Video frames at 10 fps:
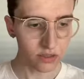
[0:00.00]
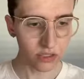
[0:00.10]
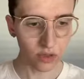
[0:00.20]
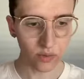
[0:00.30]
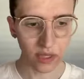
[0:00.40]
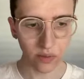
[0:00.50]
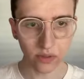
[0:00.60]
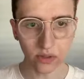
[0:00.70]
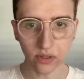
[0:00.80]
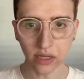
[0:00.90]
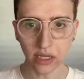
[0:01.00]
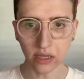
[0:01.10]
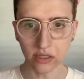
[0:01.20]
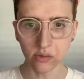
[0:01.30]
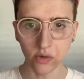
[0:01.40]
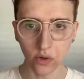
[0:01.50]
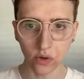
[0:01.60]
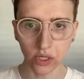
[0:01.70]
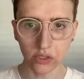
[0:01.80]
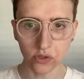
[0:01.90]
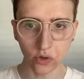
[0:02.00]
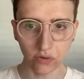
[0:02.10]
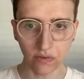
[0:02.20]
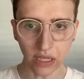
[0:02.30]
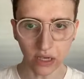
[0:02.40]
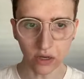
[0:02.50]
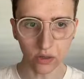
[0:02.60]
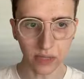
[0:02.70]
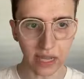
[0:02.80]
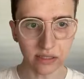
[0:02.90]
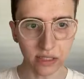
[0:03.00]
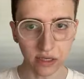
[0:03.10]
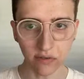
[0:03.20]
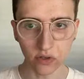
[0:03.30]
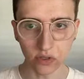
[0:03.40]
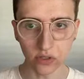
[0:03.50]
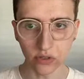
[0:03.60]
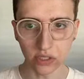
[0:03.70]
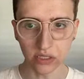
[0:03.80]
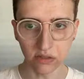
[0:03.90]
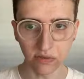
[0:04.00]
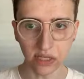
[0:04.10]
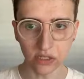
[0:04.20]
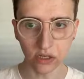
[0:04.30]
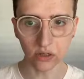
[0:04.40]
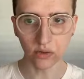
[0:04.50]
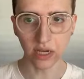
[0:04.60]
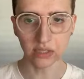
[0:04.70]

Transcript: So what that would look like is recording a short video asking Governor Ducey to veto